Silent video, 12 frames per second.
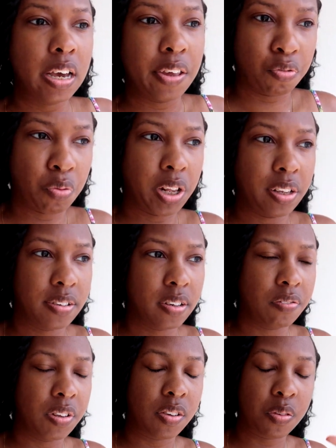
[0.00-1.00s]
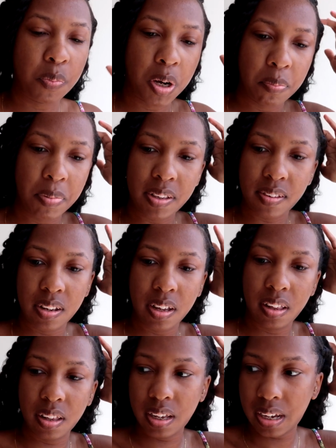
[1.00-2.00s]
it's relatively small, but
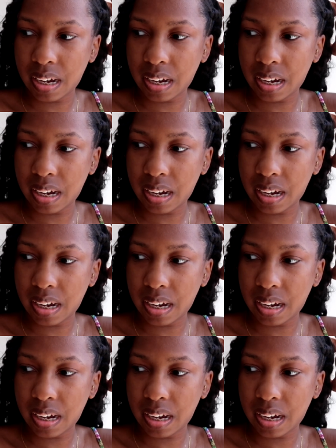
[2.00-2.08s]
still,